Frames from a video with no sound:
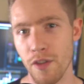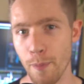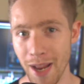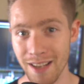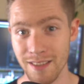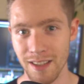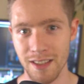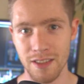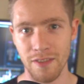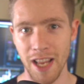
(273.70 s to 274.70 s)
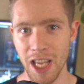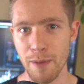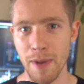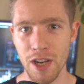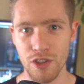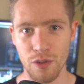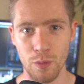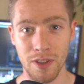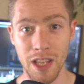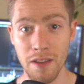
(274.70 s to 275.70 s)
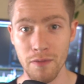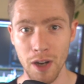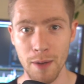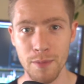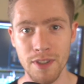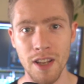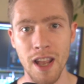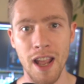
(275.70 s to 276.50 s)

of the basics of animation with keyframes,